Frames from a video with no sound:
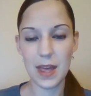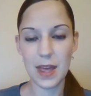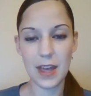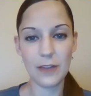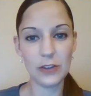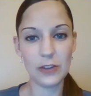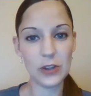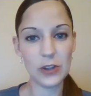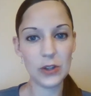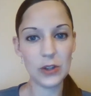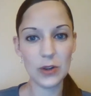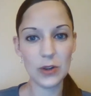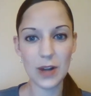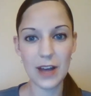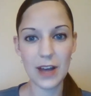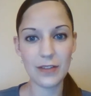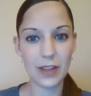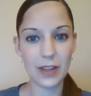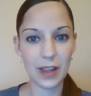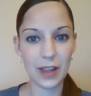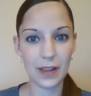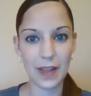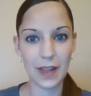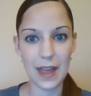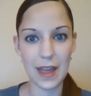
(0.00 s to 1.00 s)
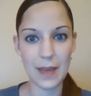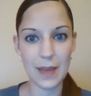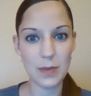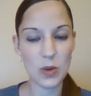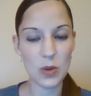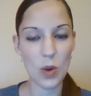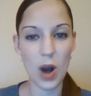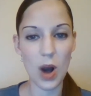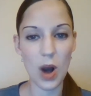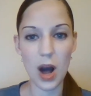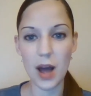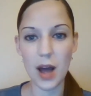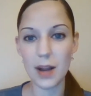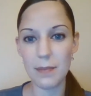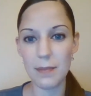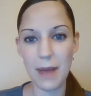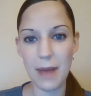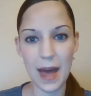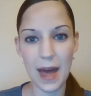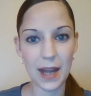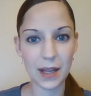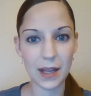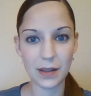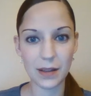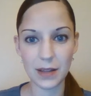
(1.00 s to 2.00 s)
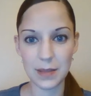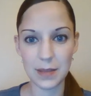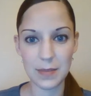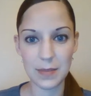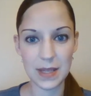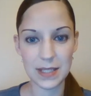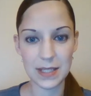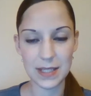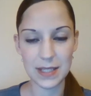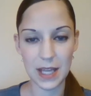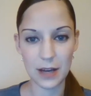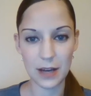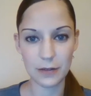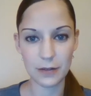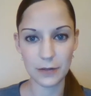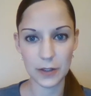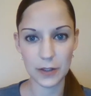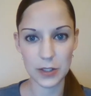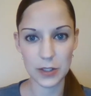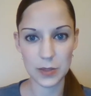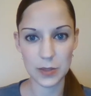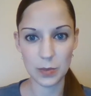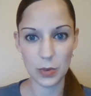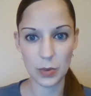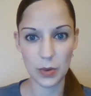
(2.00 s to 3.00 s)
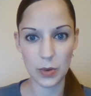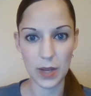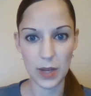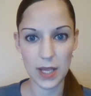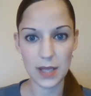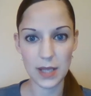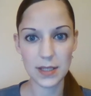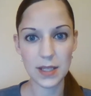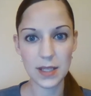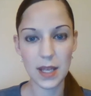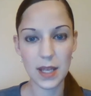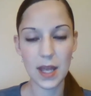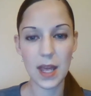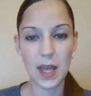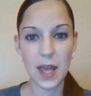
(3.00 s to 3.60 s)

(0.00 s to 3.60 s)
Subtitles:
If you don't have a claim, you automatically miss that first point.